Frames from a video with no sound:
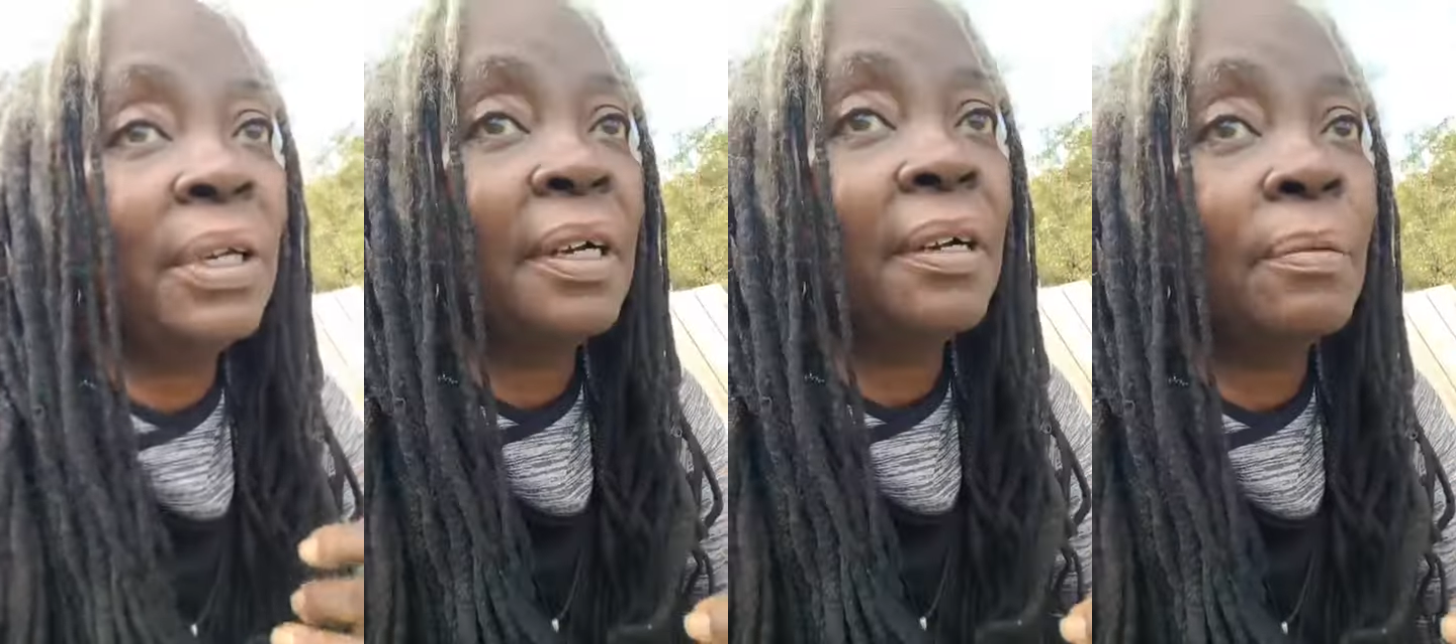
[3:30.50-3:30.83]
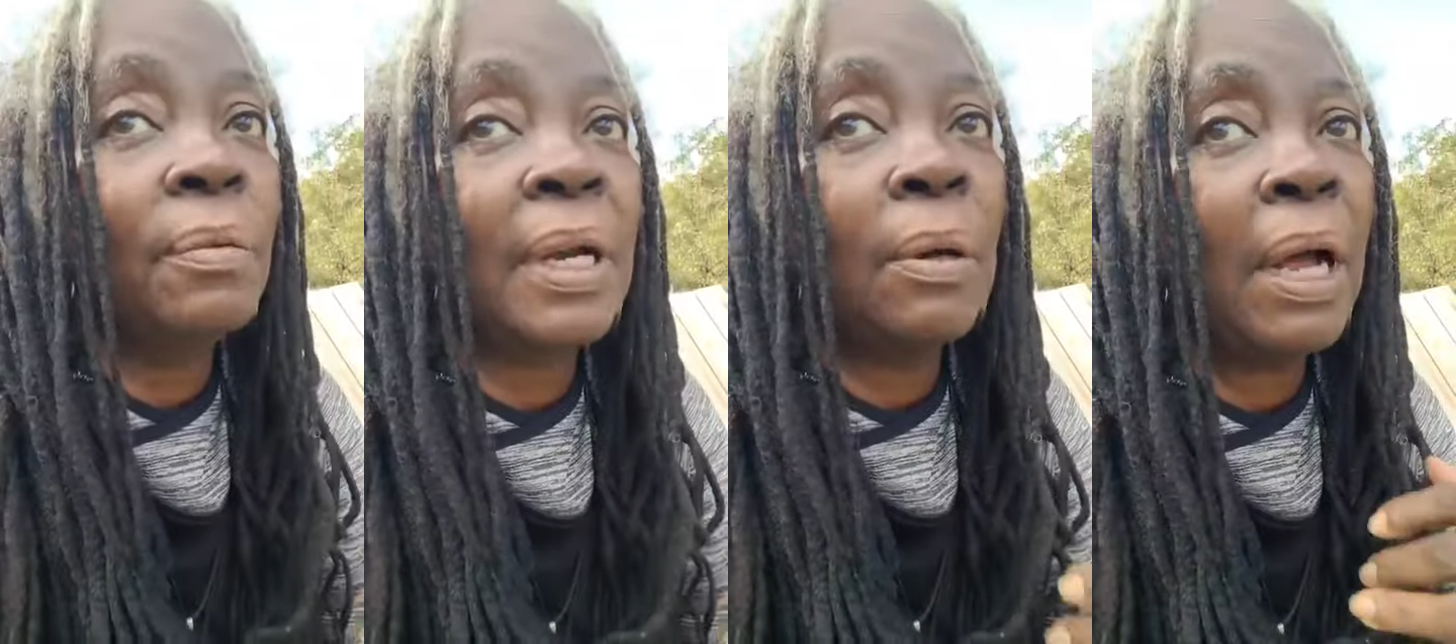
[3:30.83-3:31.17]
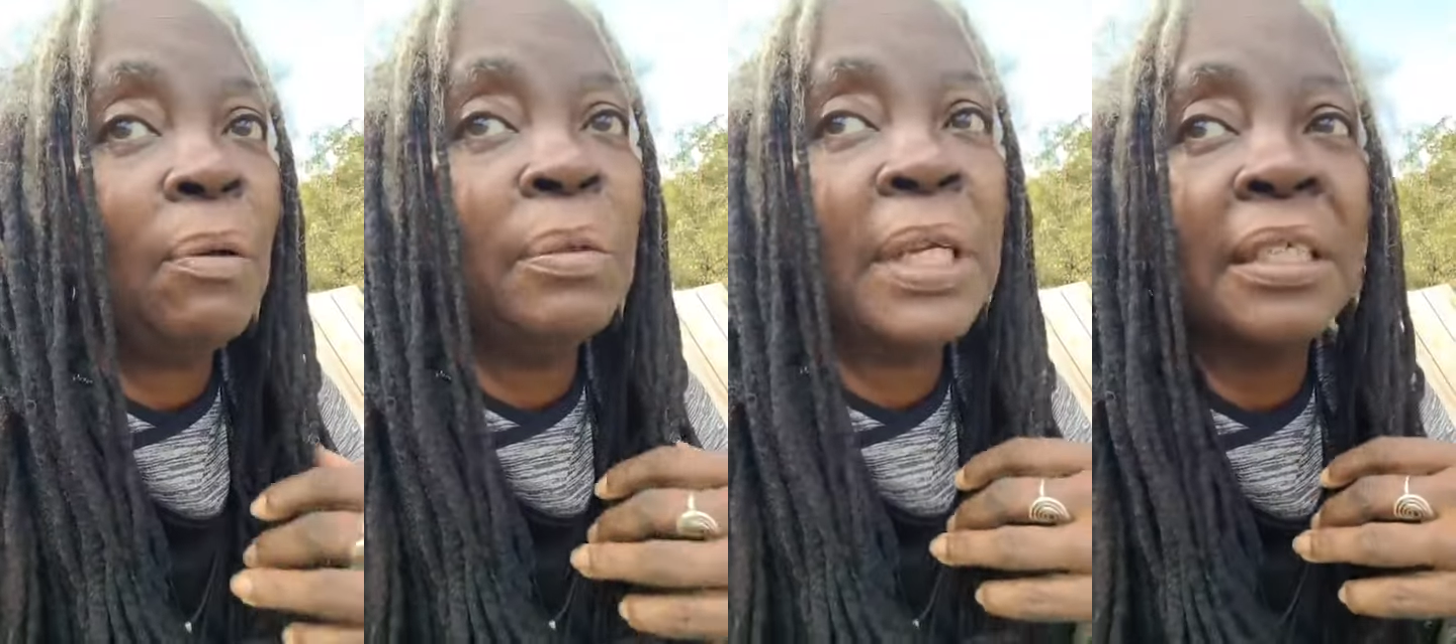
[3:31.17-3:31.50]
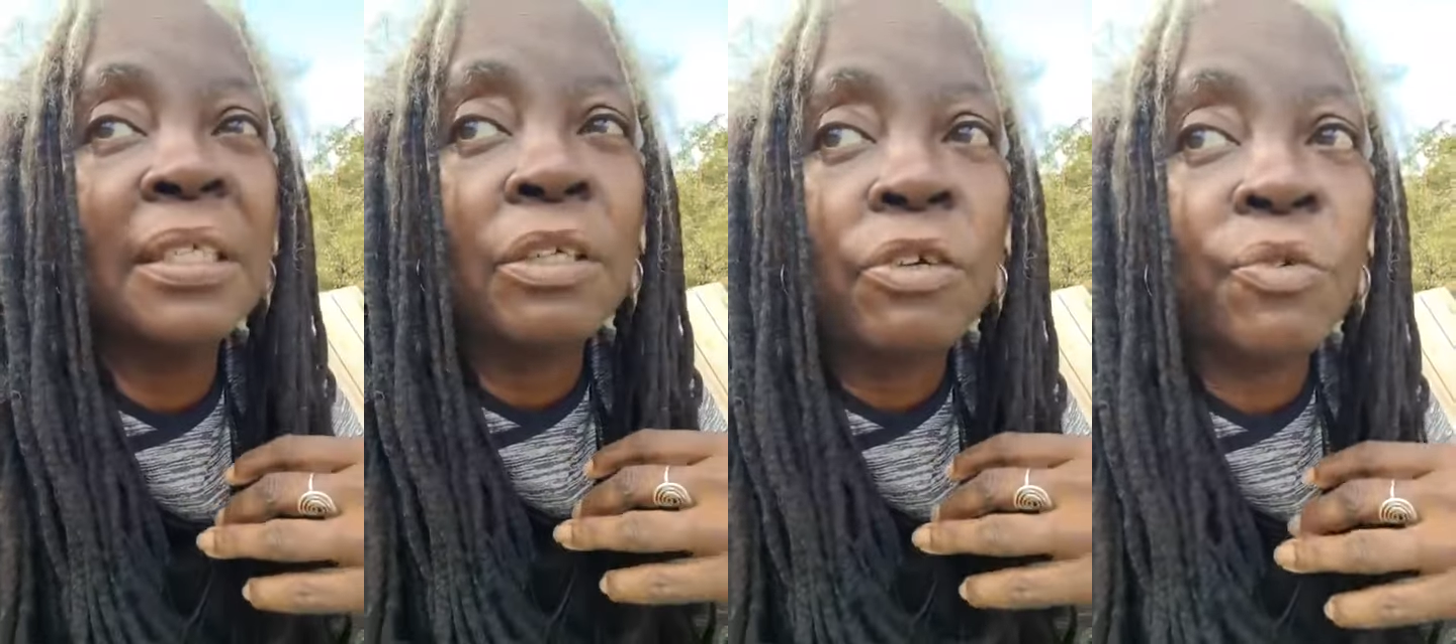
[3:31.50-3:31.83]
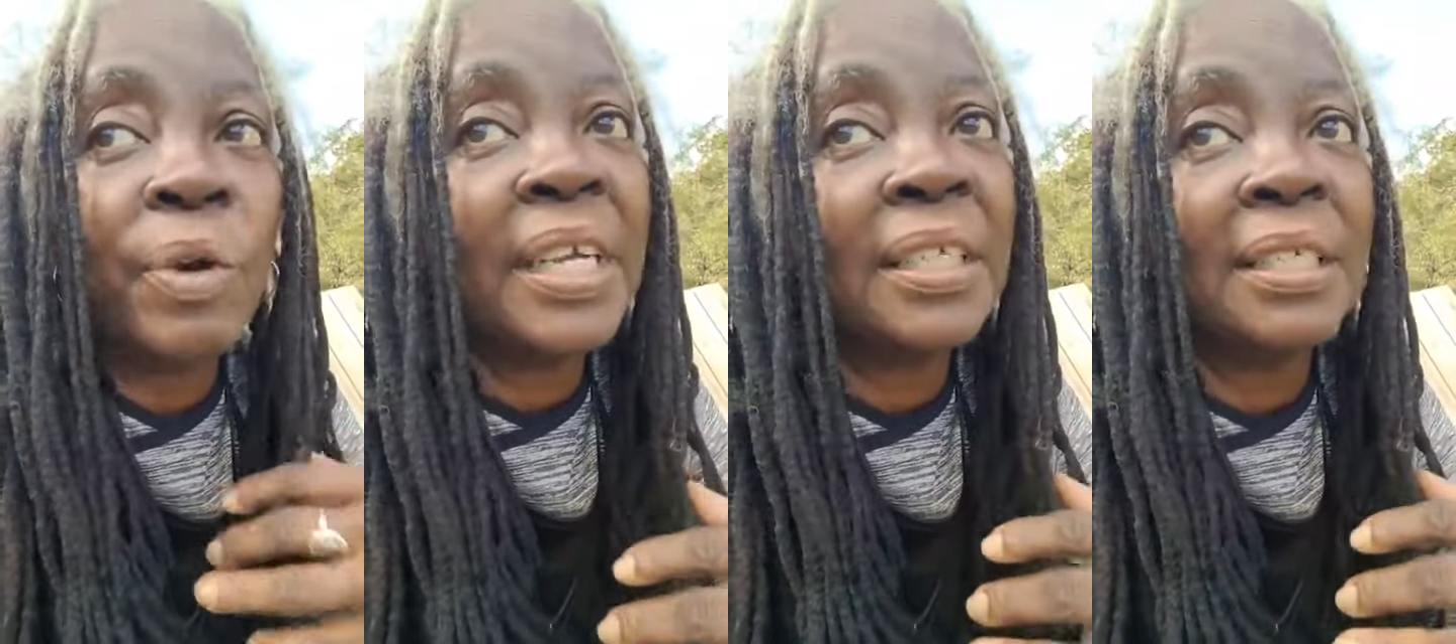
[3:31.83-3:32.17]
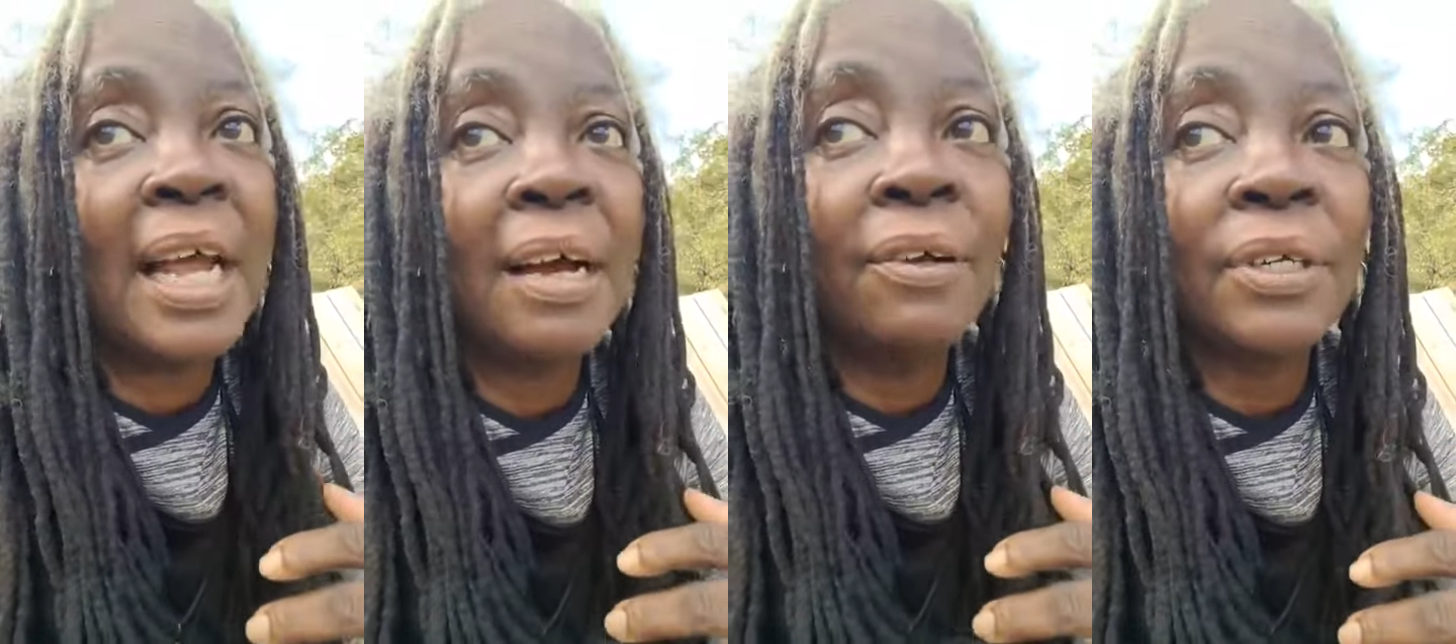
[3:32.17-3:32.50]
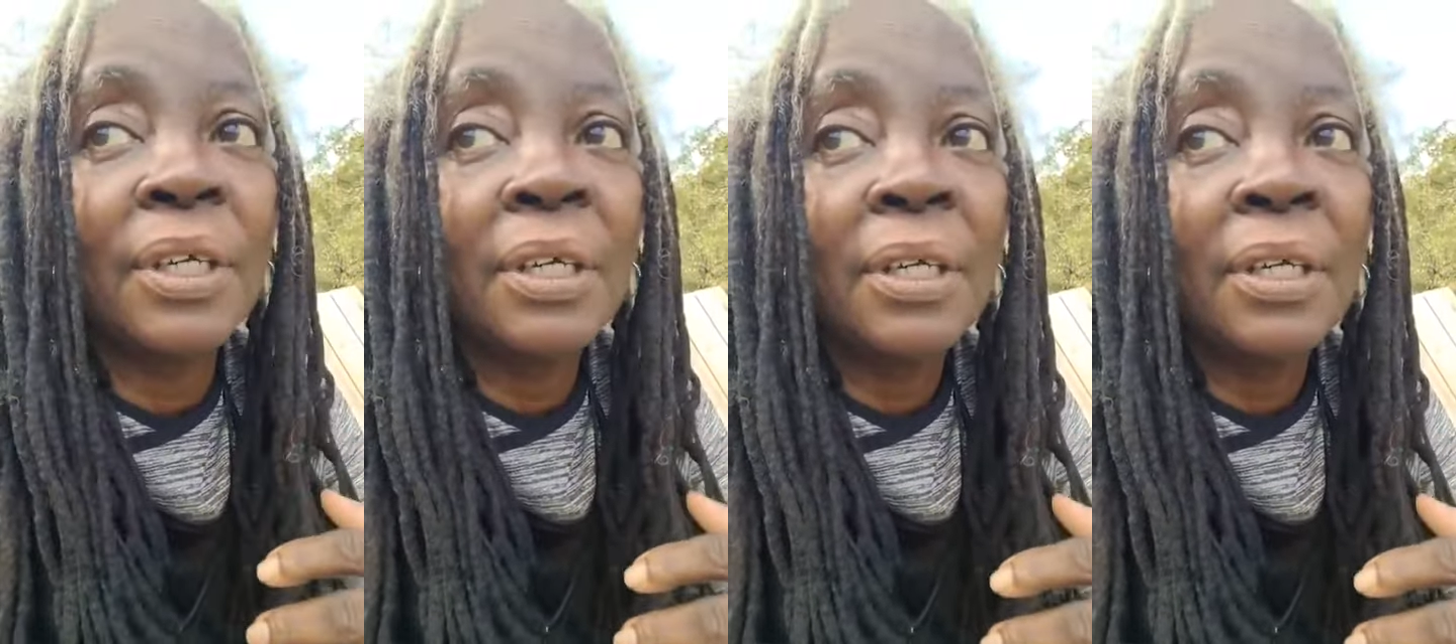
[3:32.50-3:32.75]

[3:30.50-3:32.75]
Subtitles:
there when I would get stressed out